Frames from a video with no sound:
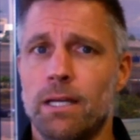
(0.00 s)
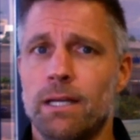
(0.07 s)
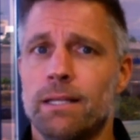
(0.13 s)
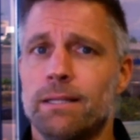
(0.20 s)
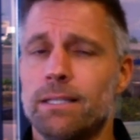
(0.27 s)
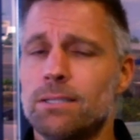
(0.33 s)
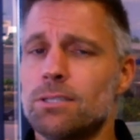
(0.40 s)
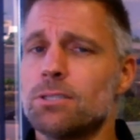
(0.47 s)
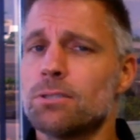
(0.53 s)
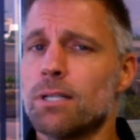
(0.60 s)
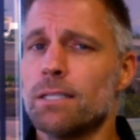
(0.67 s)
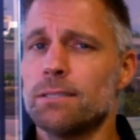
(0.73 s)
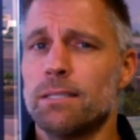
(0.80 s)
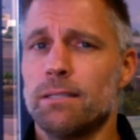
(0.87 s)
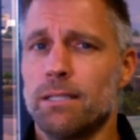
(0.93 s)
This
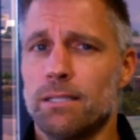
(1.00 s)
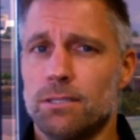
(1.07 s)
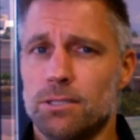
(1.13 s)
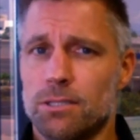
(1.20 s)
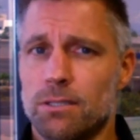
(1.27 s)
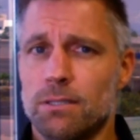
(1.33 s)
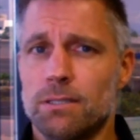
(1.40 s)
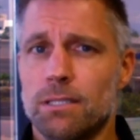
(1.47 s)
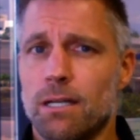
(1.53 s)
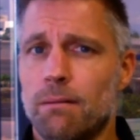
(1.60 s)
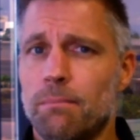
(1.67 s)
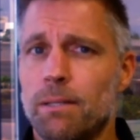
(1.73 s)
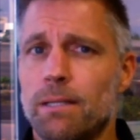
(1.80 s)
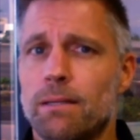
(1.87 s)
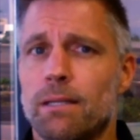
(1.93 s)
trust in the insurance
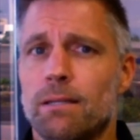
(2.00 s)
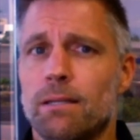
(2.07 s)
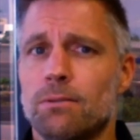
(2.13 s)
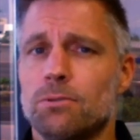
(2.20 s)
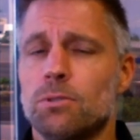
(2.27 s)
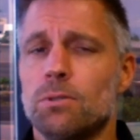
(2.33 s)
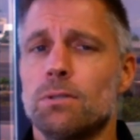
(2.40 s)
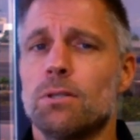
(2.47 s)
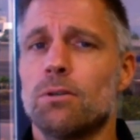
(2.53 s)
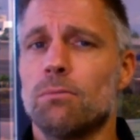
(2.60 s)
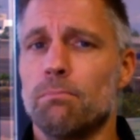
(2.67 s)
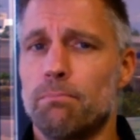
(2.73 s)
company that they'll do a little